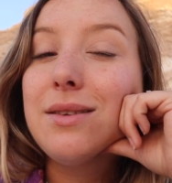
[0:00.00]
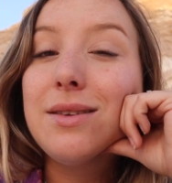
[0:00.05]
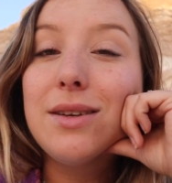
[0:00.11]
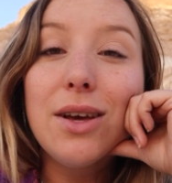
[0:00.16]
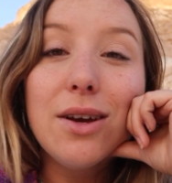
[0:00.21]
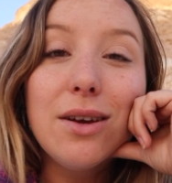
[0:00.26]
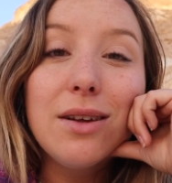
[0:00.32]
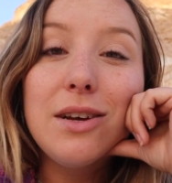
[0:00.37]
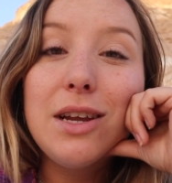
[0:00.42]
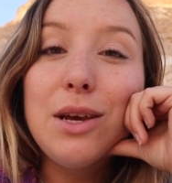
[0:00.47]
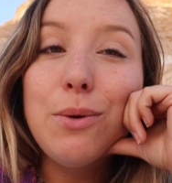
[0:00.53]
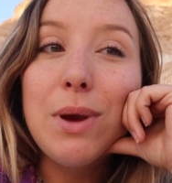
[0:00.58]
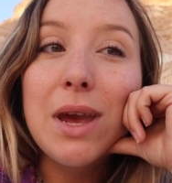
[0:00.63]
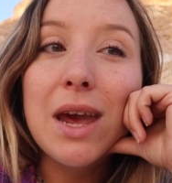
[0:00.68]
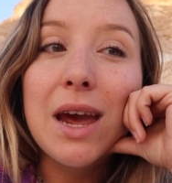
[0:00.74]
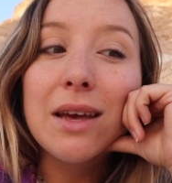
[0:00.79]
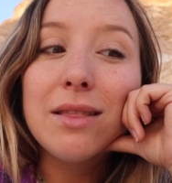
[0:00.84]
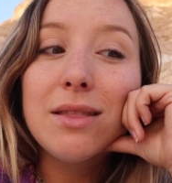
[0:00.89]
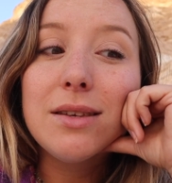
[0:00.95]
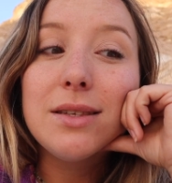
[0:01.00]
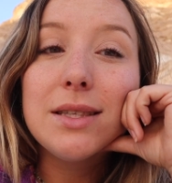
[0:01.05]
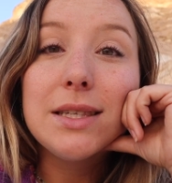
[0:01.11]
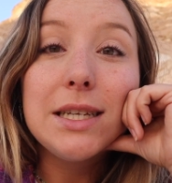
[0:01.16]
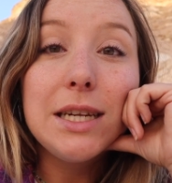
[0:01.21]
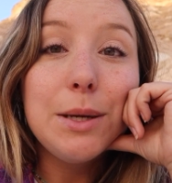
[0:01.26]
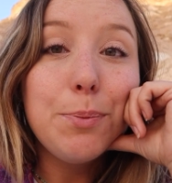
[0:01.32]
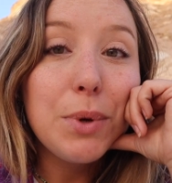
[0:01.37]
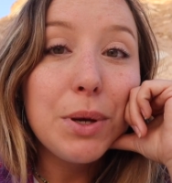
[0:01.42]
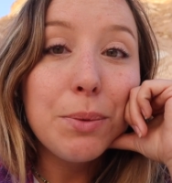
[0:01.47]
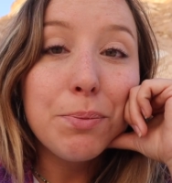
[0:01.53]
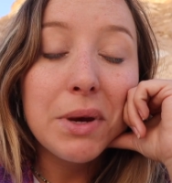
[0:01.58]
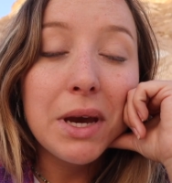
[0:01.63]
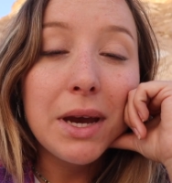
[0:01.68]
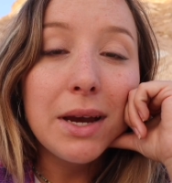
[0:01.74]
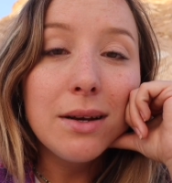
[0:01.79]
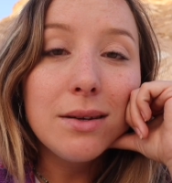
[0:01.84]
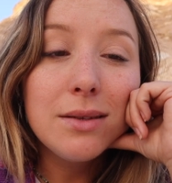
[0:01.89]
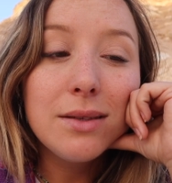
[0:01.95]
Luckily we had the sleeping
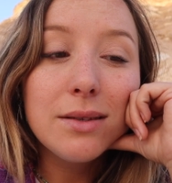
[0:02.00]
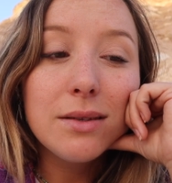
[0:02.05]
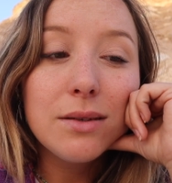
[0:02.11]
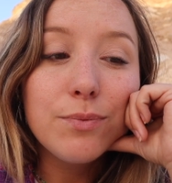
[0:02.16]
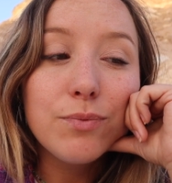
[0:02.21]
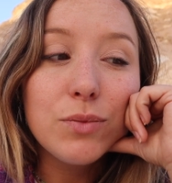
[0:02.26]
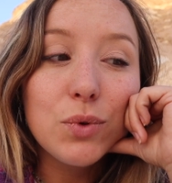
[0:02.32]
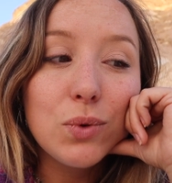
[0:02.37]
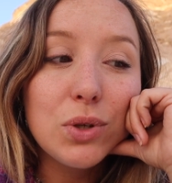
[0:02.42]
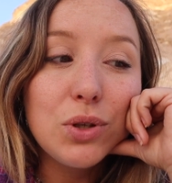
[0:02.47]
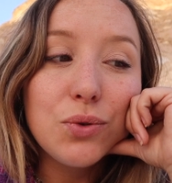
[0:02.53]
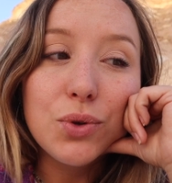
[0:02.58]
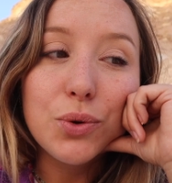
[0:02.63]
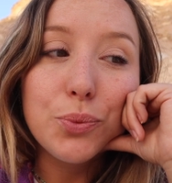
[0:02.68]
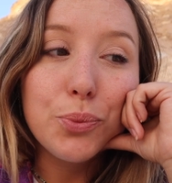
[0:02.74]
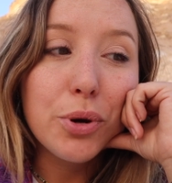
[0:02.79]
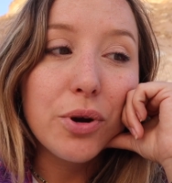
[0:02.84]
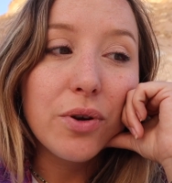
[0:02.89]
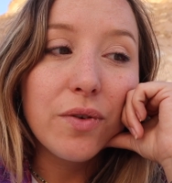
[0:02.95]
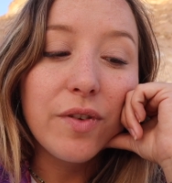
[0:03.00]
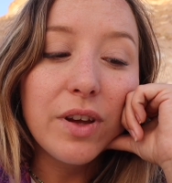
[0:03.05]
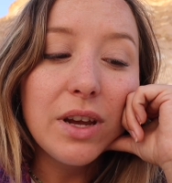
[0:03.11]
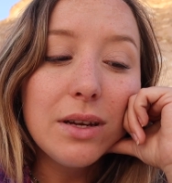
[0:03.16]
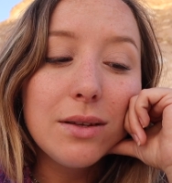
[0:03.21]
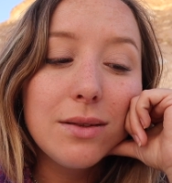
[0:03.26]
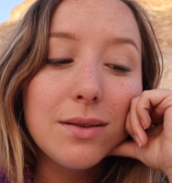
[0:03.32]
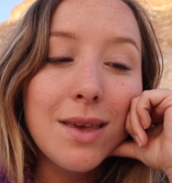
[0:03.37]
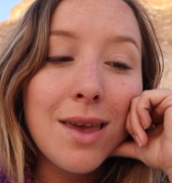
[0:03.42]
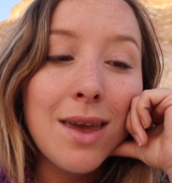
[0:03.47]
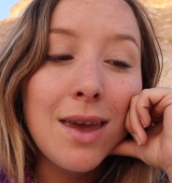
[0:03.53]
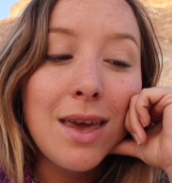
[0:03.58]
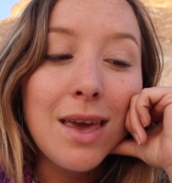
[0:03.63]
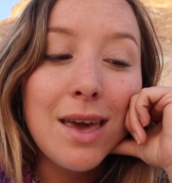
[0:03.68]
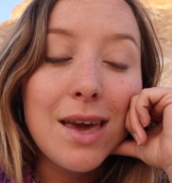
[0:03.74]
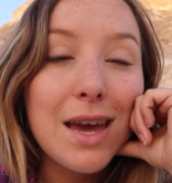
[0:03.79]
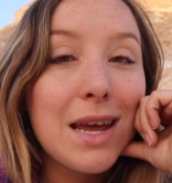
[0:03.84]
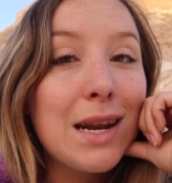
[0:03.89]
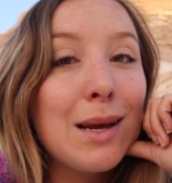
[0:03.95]
bags, which were perfect,
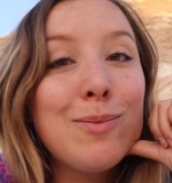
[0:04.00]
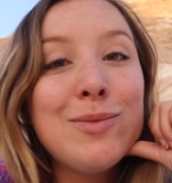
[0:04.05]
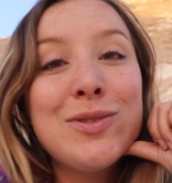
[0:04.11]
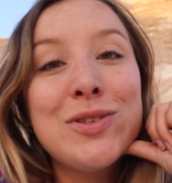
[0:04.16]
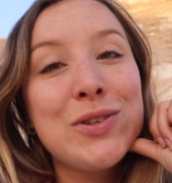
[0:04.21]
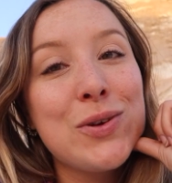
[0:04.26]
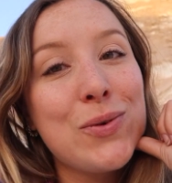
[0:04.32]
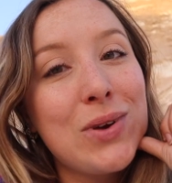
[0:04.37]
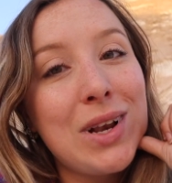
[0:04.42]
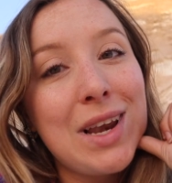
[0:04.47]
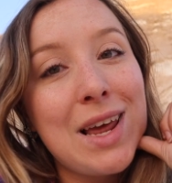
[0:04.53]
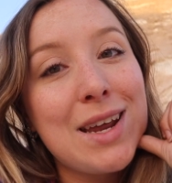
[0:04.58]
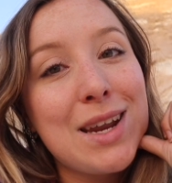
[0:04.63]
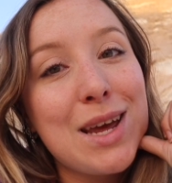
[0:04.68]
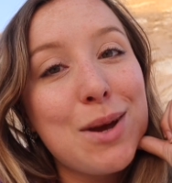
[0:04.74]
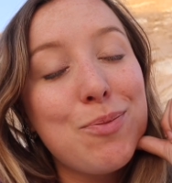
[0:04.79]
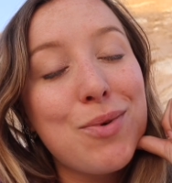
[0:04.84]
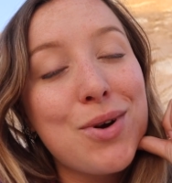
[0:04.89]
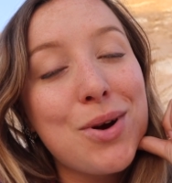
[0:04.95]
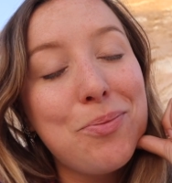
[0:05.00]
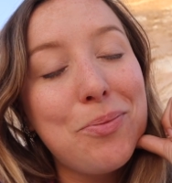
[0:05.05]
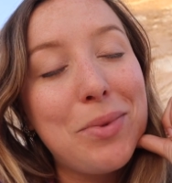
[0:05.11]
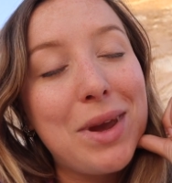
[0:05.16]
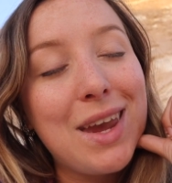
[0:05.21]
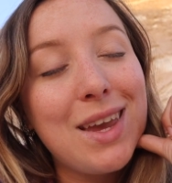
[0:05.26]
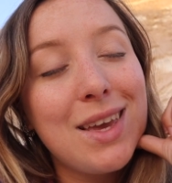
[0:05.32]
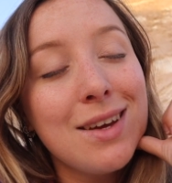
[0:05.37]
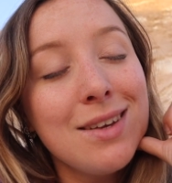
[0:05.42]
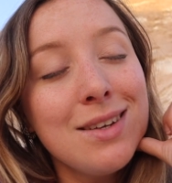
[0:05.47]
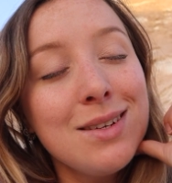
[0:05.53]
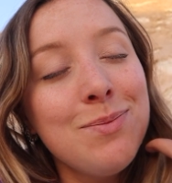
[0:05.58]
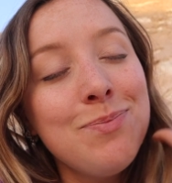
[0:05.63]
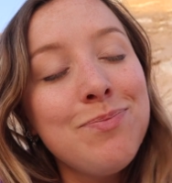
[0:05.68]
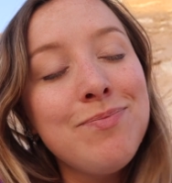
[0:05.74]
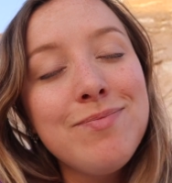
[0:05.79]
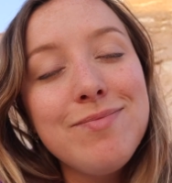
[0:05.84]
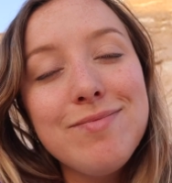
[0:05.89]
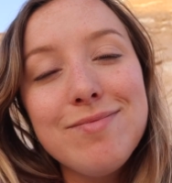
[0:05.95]
and I'm so glad I brought bacon.
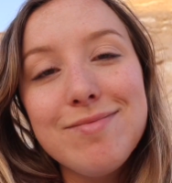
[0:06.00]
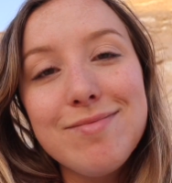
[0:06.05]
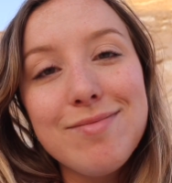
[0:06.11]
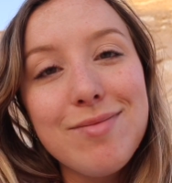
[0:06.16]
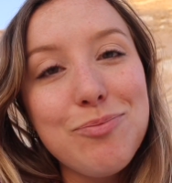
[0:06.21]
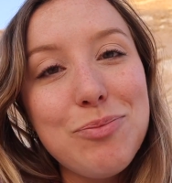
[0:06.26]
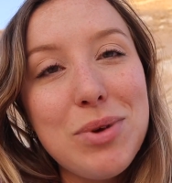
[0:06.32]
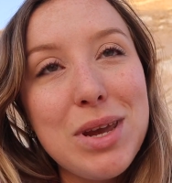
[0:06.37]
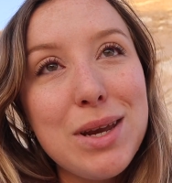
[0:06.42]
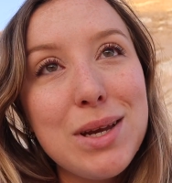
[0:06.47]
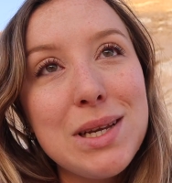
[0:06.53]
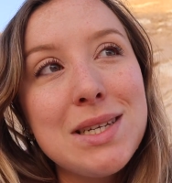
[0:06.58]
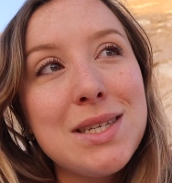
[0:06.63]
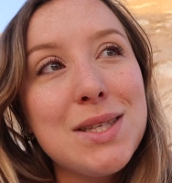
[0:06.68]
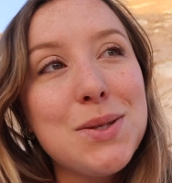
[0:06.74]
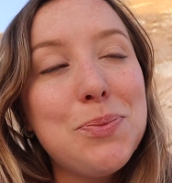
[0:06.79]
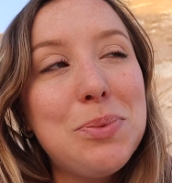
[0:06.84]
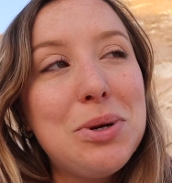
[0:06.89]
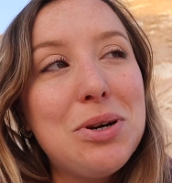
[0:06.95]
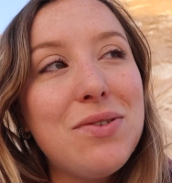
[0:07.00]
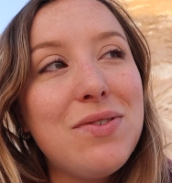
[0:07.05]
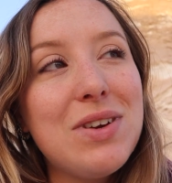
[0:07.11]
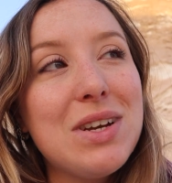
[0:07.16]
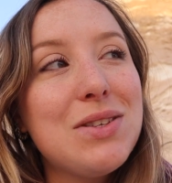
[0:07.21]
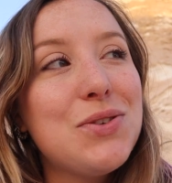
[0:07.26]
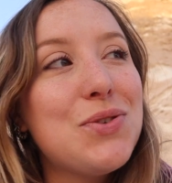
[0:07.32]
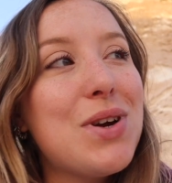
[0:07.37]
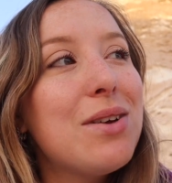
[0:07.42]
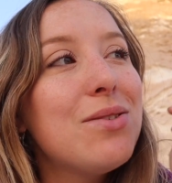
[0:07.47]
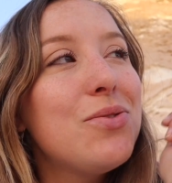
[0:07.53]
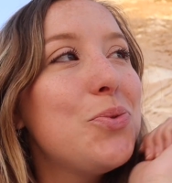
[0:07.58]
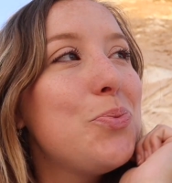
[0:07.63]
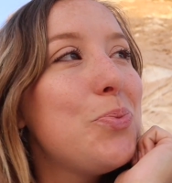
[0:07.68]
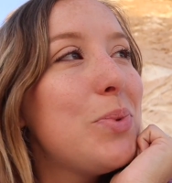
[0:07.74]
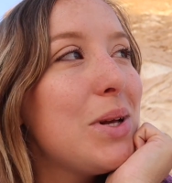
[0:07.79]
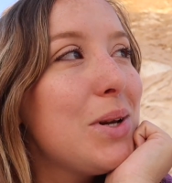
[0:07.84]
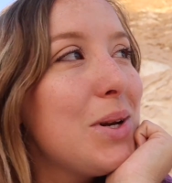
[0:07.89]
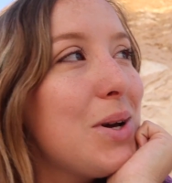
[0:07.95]
Bacon is a perfect travel
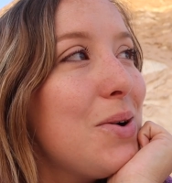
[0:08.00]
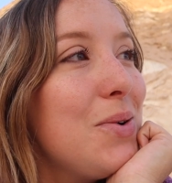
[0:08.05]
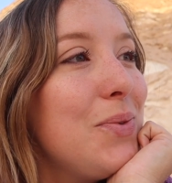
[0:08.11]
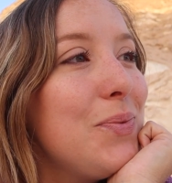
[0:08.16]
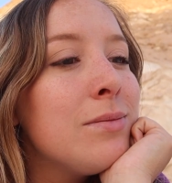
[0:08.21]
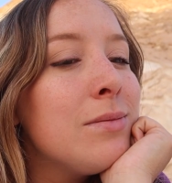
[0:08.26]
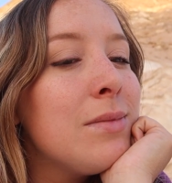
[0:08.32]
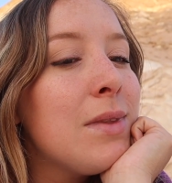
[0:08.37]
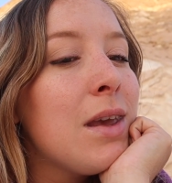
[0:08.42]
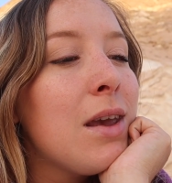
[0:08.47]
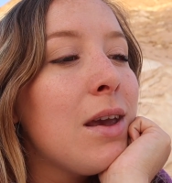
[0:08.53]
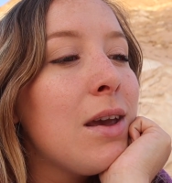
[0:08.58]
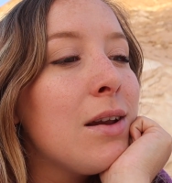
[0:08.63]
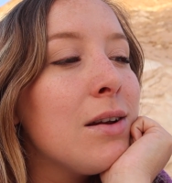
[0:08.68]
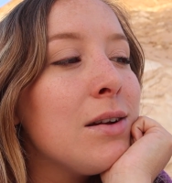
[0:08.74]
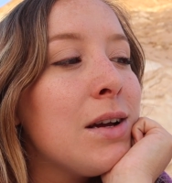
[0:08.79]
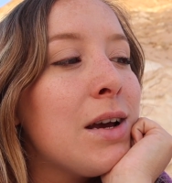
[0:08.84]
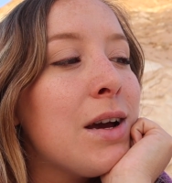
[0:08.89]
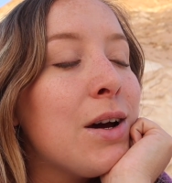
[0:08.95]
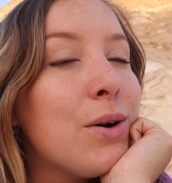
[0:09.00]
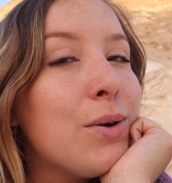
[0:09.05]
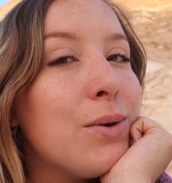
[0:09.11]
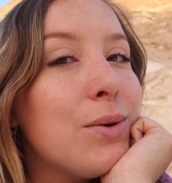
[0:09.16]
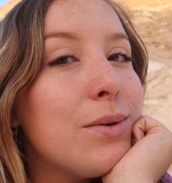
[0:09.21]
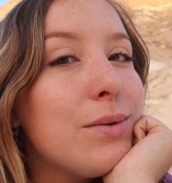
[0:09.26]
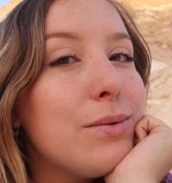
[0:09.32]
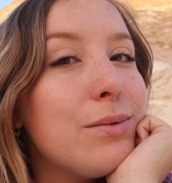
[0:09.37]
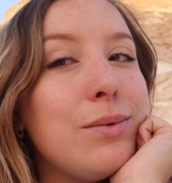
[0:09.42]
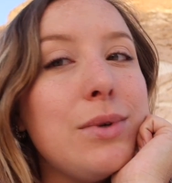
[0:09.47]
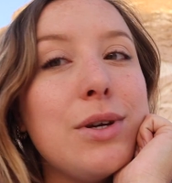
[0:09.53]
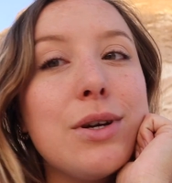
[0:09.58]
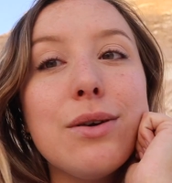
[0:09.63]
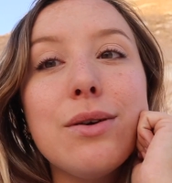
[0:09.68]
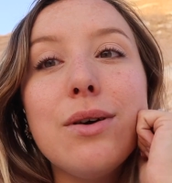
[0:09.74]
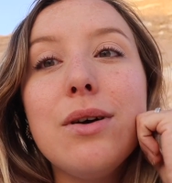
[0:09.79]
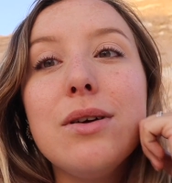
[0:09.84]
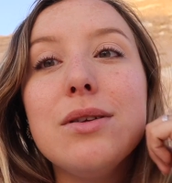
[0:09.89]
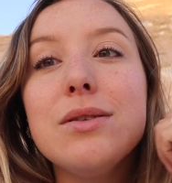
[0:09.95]
pillow. And now we
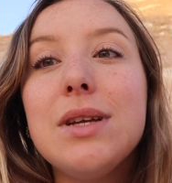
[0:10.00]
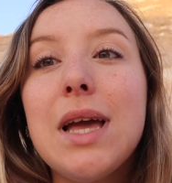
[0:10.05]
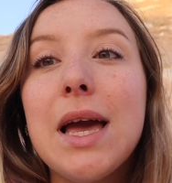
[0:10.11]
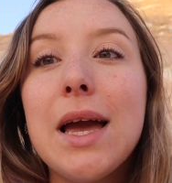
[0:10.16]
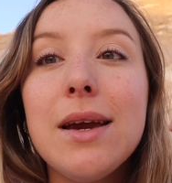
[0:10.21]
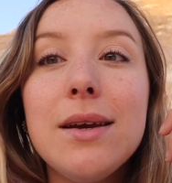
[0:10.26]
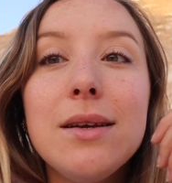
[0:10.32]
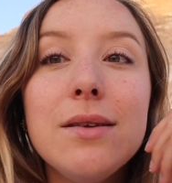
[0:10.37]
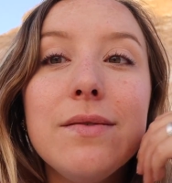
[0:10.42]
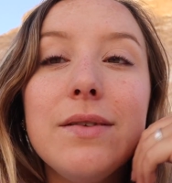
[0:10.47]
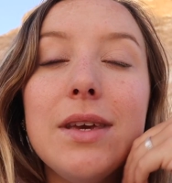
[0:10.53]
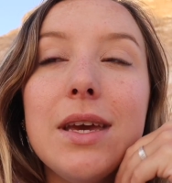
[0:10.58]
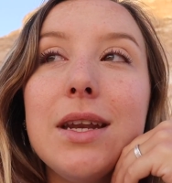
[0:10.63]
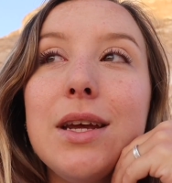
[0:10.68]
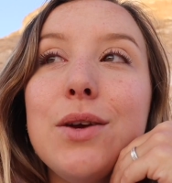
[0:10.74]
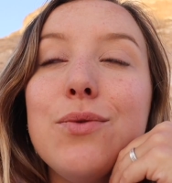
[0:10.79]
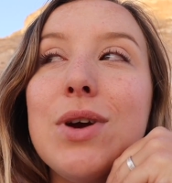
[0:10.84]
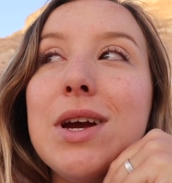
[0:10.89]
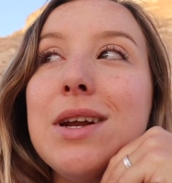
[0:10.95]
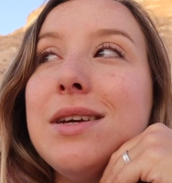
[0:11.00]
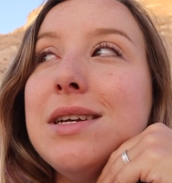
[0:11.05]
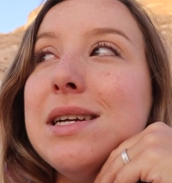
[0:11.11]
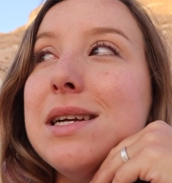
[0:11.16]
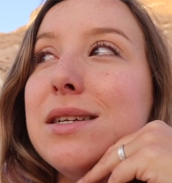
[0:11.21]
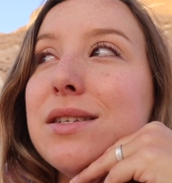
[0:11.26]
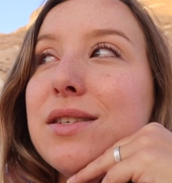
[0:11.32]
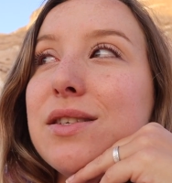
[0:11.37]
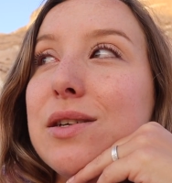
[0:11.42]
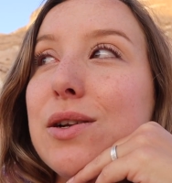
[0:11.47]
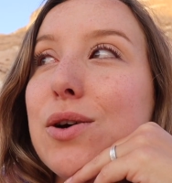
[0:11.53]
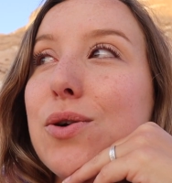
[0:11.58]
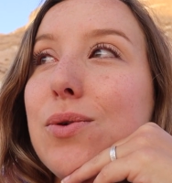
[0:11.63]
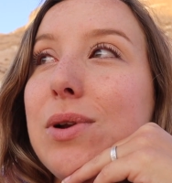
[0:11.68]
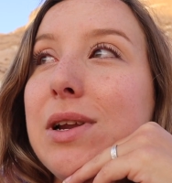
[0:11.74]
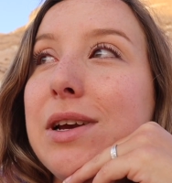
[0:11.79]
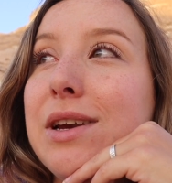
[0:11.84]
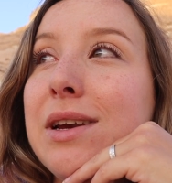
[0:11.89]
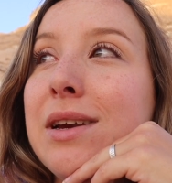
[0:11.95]
are all kind of getting ready
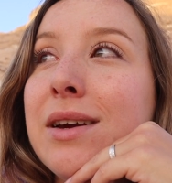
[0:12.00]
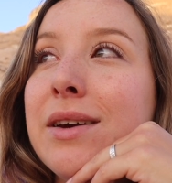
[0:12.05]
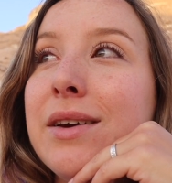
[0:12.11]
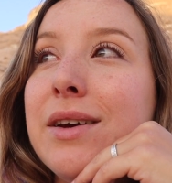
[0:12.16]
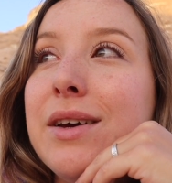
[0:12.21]
slowly